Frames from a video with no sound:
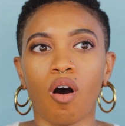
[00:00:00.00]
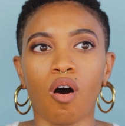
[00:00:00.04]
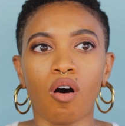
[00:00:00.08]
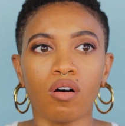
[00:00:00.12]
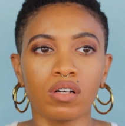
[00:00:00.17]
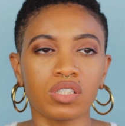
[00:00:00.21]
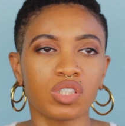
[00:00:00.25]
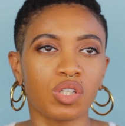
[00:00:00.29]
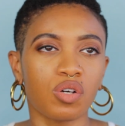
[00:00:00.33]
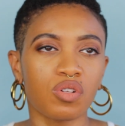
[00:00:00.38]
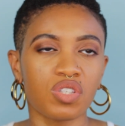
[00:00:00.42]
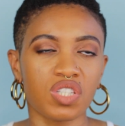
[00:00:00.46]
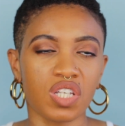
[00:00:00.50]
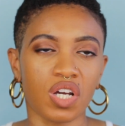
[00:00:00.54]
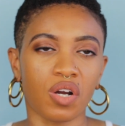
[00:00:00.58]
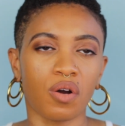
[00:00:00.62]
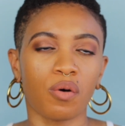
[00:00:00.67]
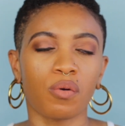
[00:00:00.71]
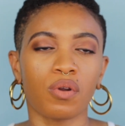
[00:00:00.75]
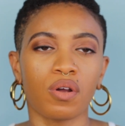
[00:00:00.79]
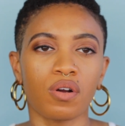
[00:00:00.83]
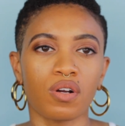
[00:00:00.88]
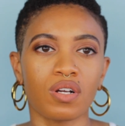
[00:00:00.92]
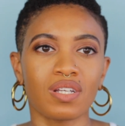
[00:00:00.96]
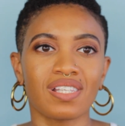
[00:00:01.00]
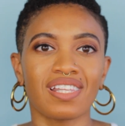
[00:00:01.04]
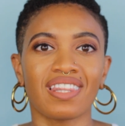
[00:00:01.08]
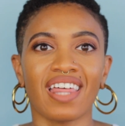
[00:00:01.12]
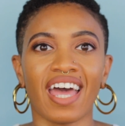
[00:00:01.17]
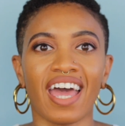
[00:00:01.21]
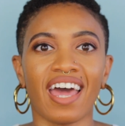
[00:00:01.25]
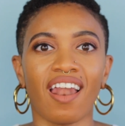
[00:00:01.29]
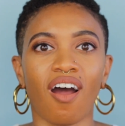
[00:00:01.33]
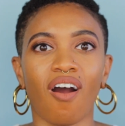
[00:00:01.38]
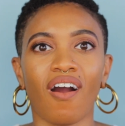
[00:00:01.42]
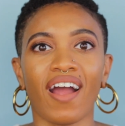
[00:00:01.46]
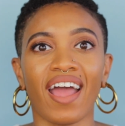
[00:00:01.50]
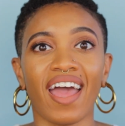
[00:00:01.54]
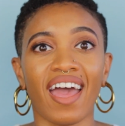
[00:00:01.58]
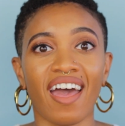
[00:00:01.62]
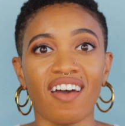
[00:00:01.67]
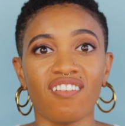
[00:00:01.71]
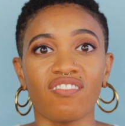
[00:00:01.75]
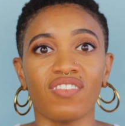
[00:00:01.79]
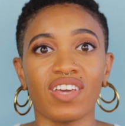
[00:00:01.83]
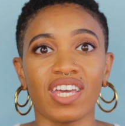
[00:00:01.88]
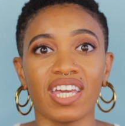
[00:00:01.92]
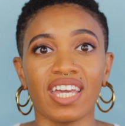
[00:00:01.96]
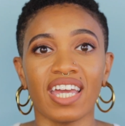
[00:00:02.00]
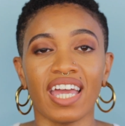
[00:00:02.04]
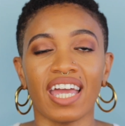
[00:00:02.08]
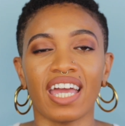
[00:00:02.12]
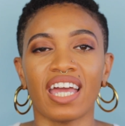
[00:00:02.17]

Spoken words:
also toners that are heavy